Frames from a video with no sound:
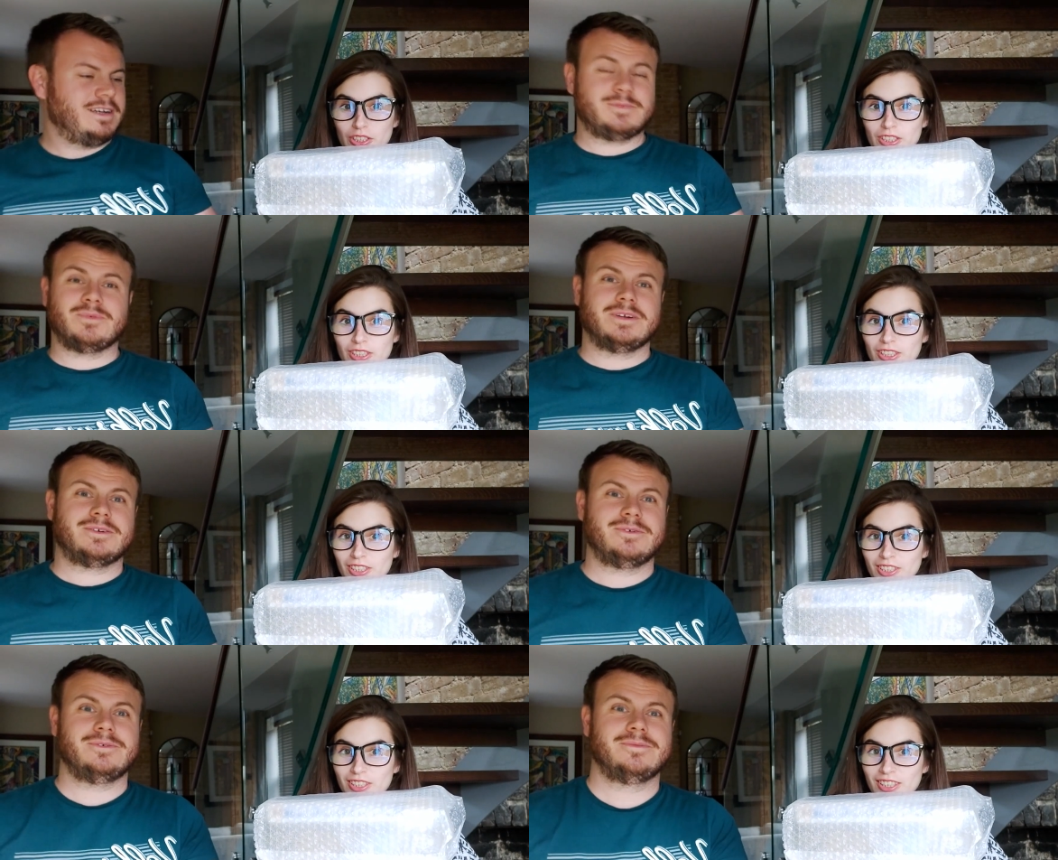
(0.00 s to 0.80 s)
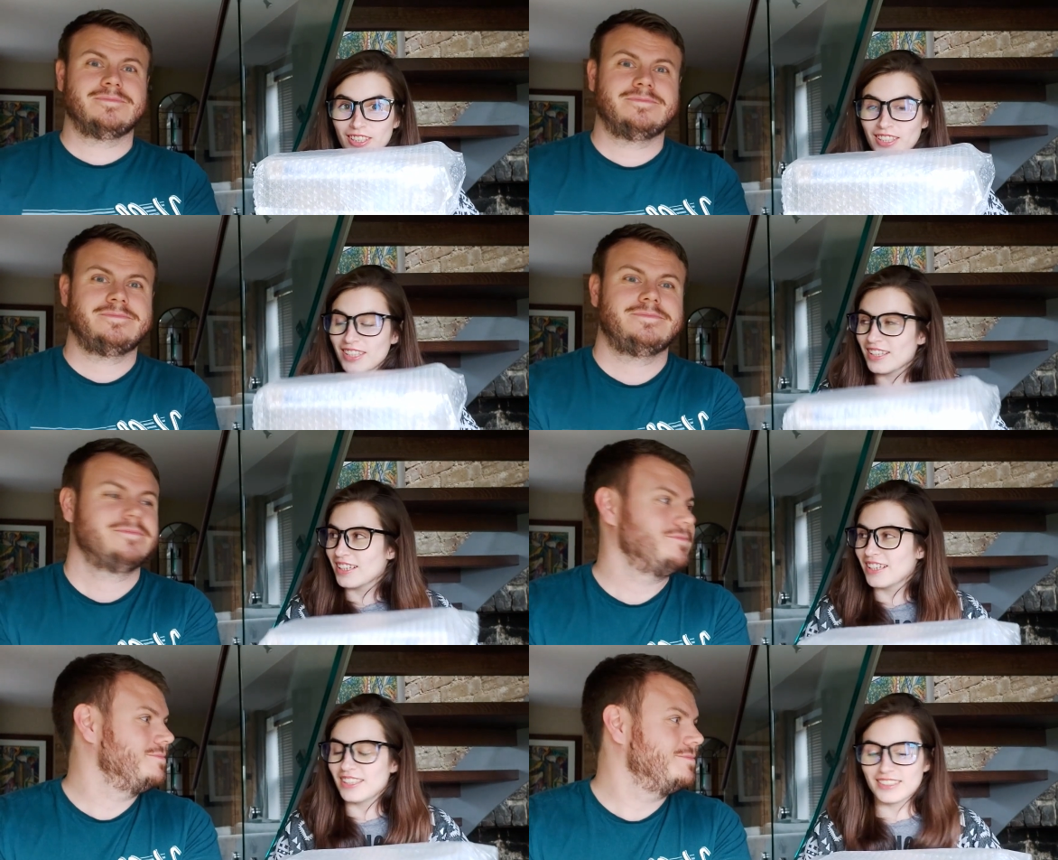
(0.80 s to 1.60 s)
Speaker 1: That's pretty cool.
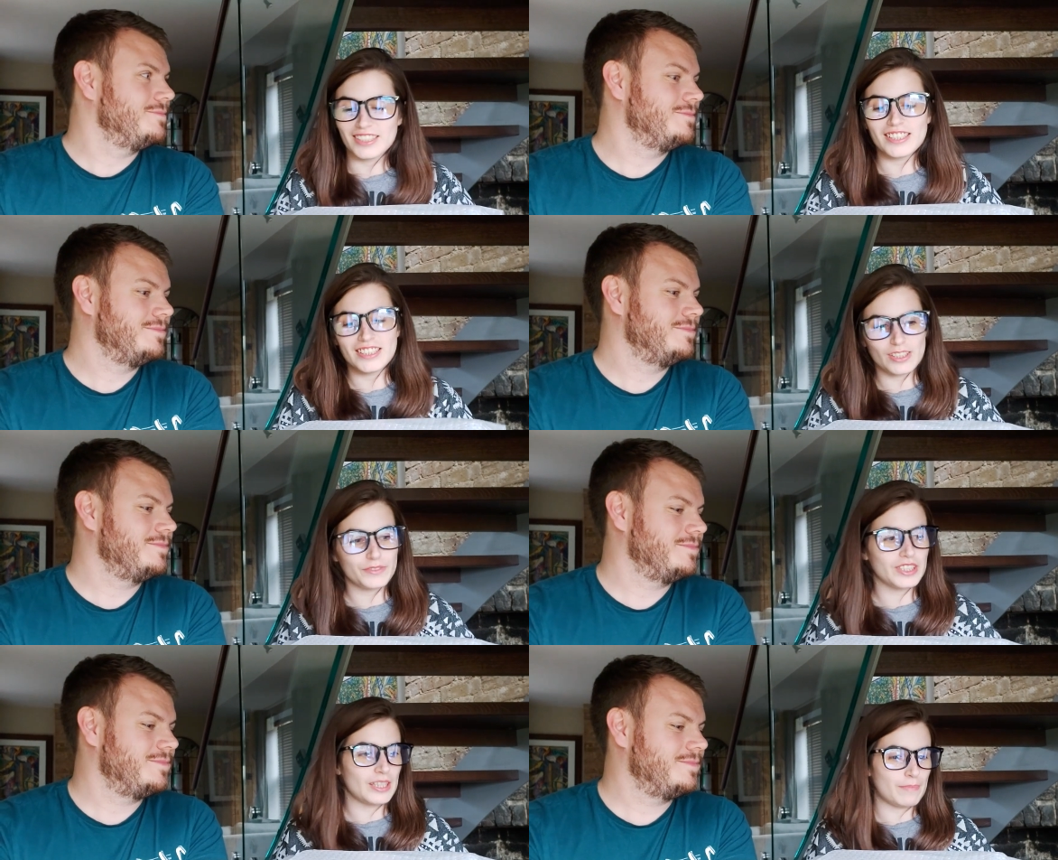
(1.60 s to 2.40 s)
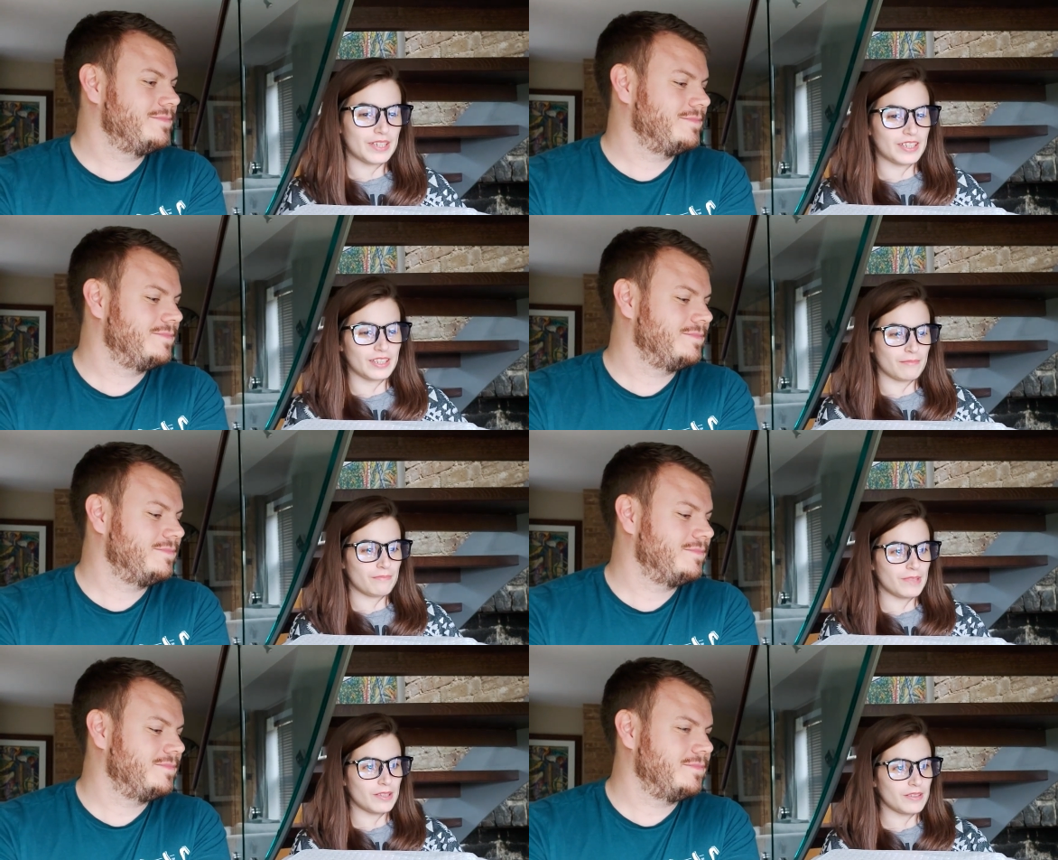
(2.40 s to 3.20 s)
Speaker 2: So this is obviously the big,
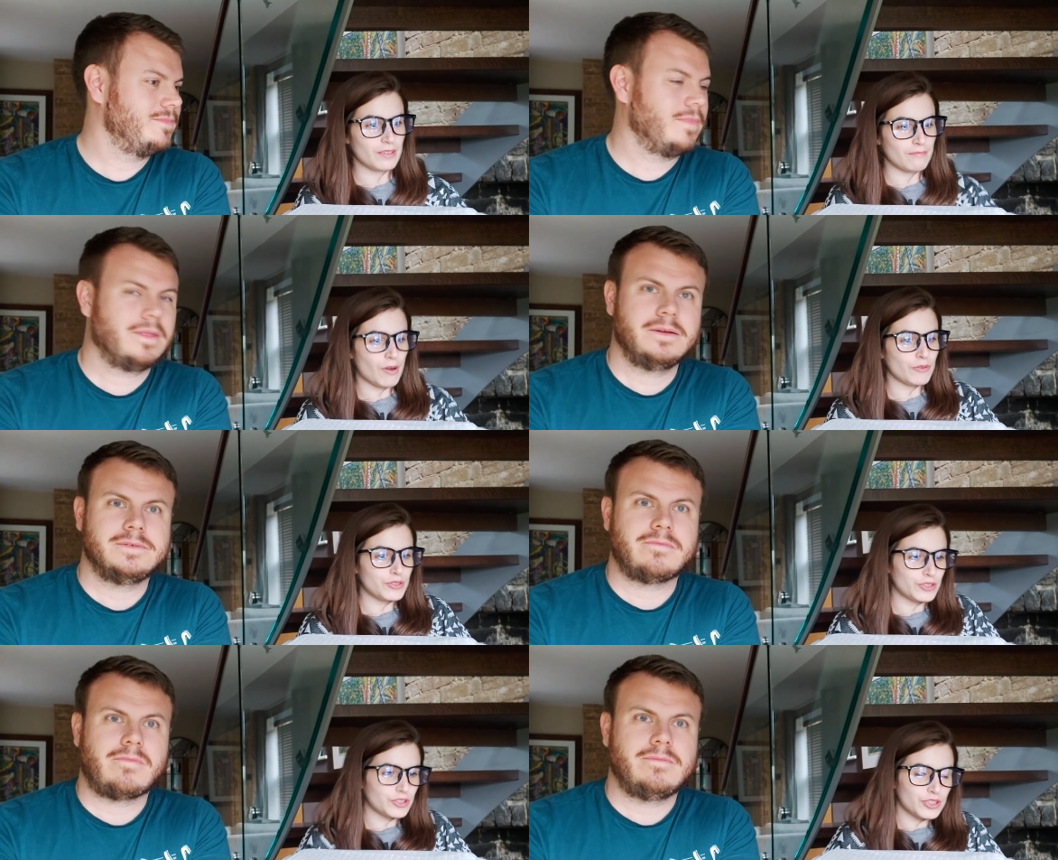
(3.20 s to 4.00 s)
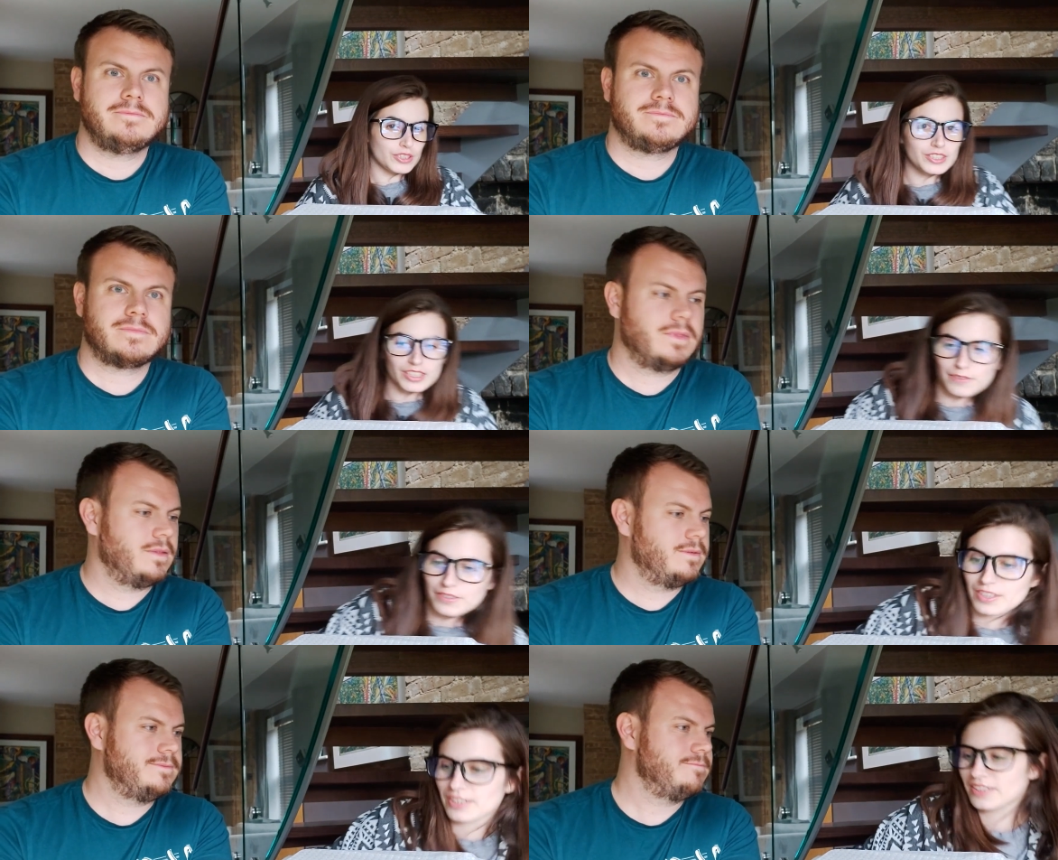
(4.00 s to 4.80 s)
the, the, the most
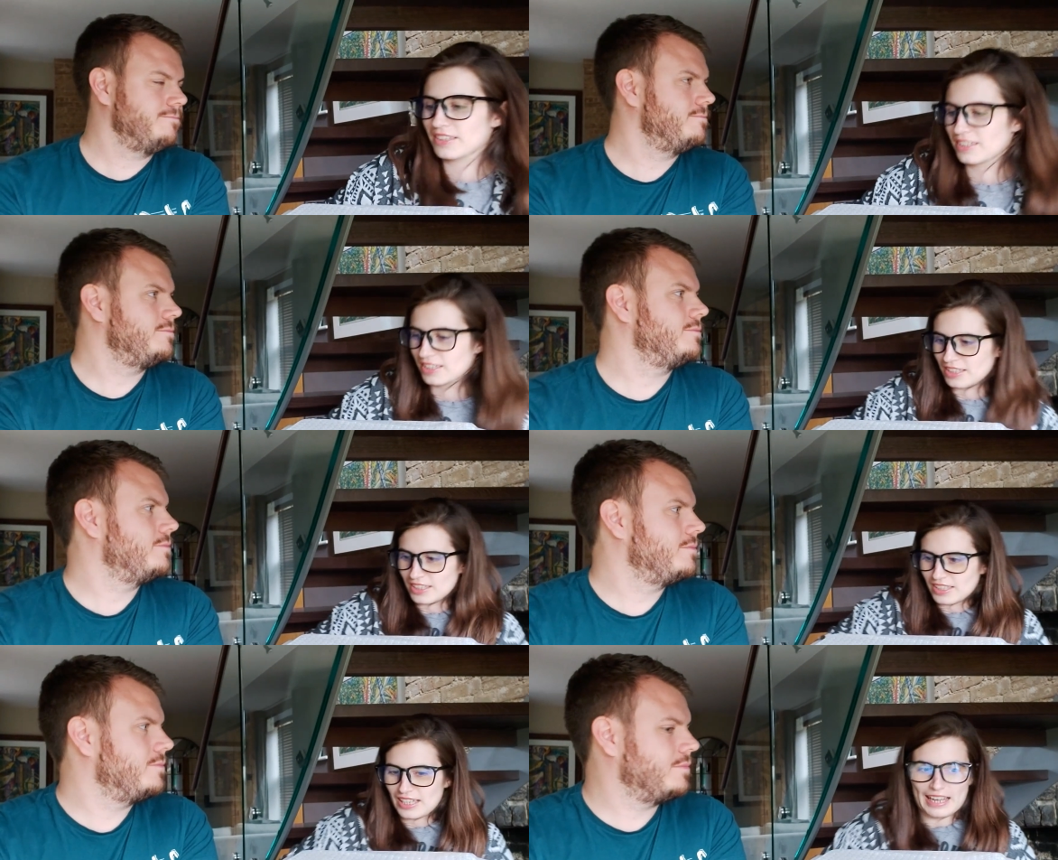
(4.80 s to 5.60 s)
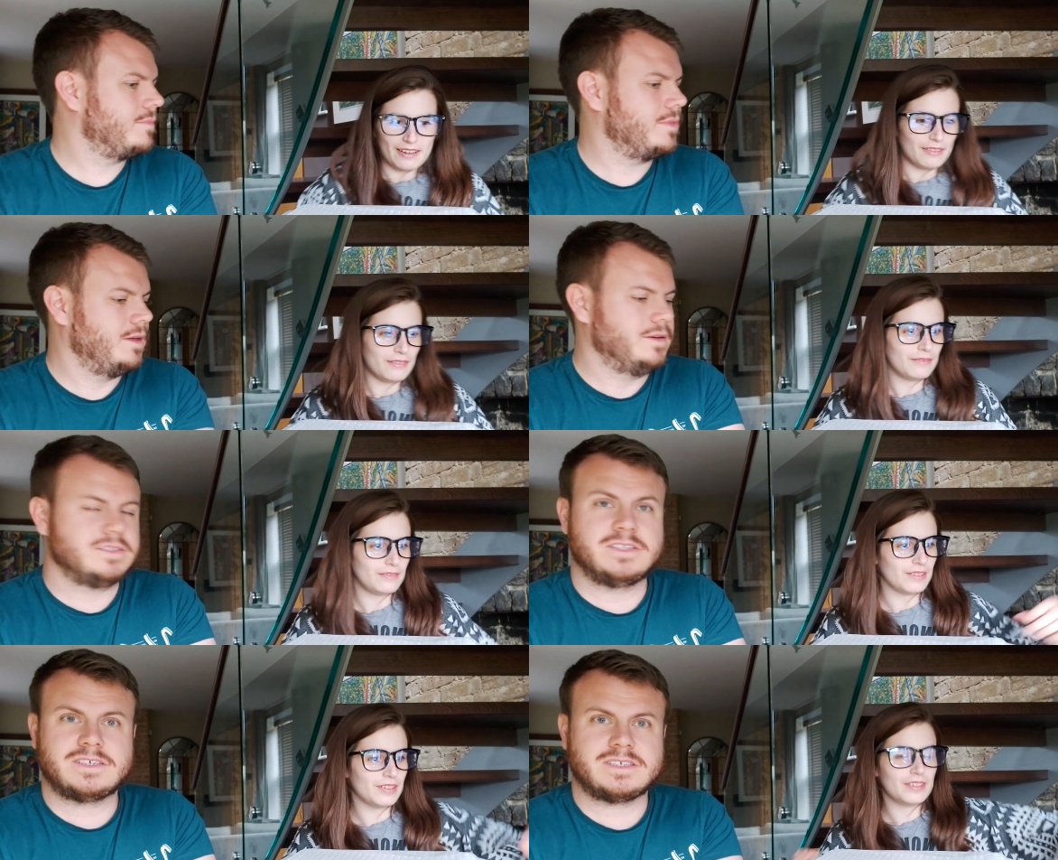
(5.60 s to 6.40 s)
significant.
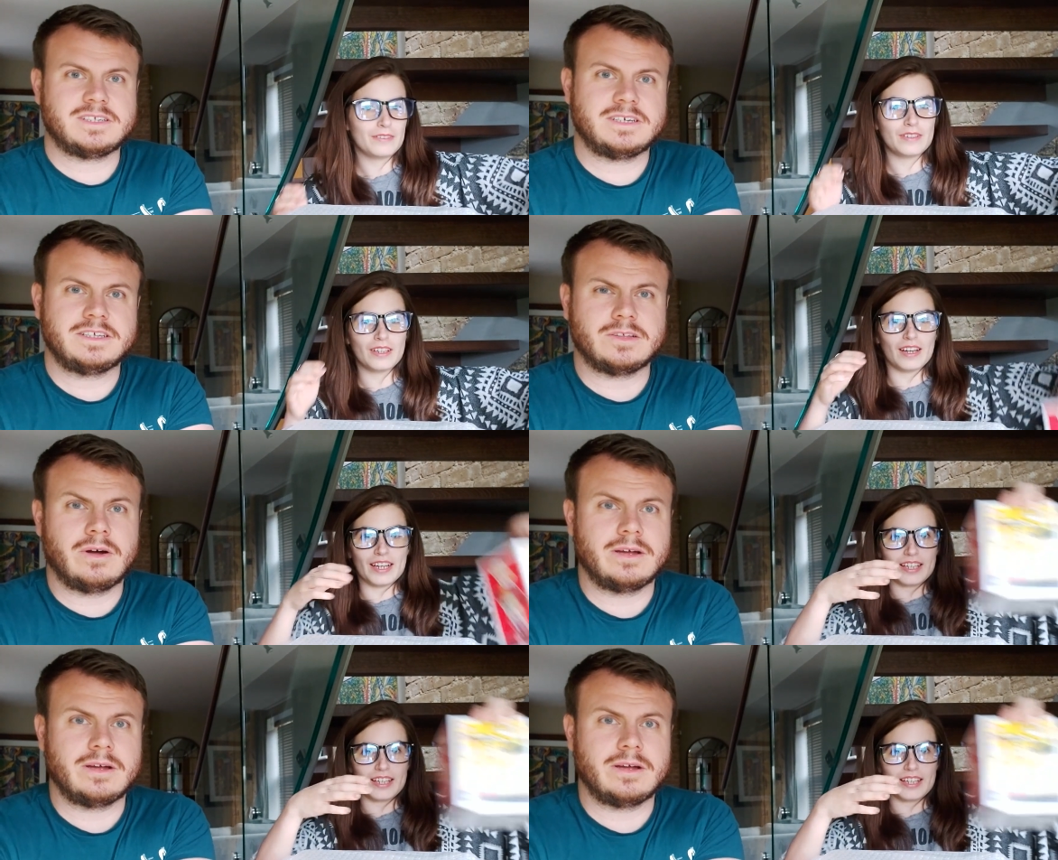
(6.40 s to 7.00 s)
So this is the like,